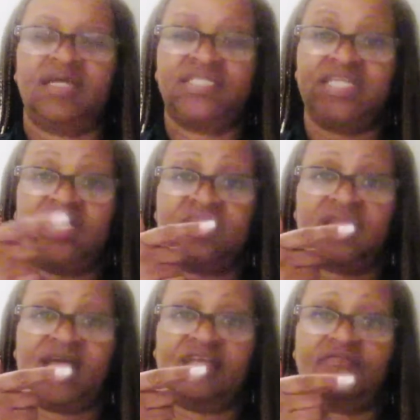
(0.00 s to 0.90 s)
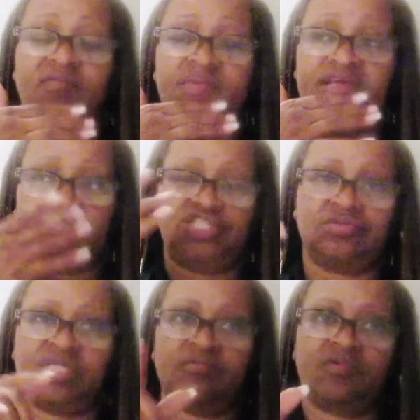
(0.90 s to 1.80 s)
day in the life with me. I
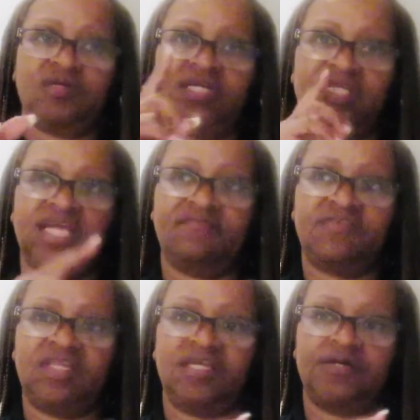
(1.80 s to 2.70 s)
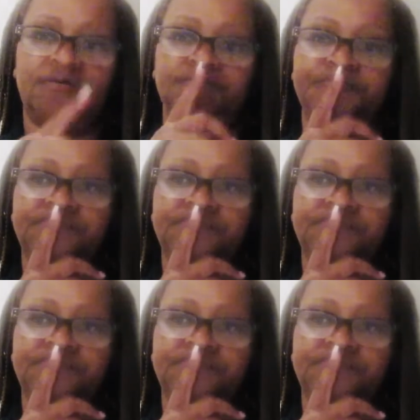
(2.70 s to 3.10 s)
showed that rug in that video.